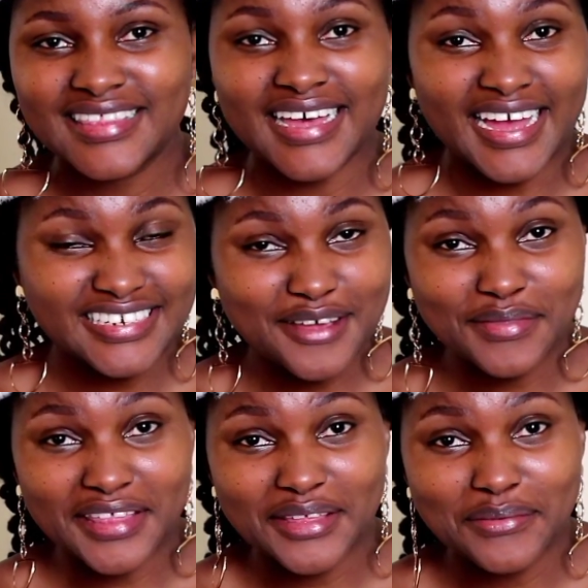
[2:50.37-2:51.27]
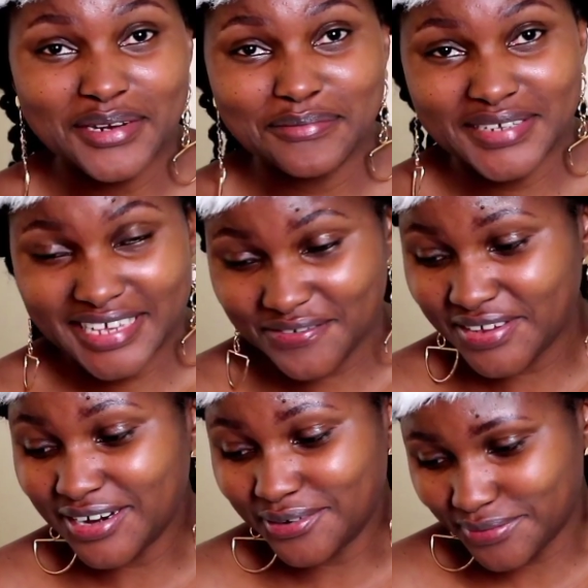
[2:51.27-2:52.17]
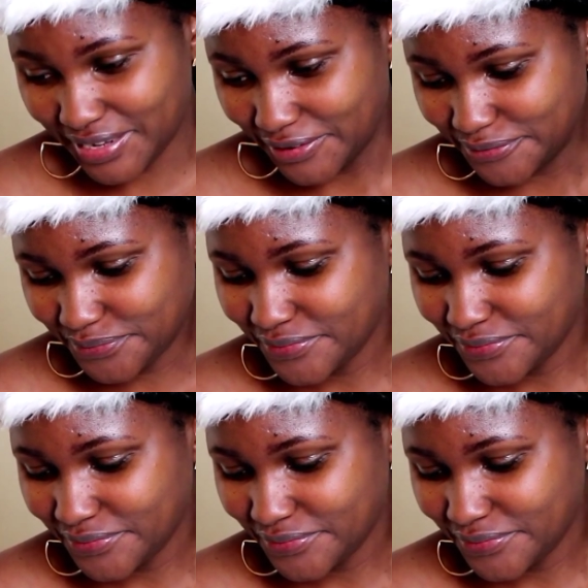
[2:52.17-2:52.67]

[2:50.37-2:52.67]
the item that they will be giving away.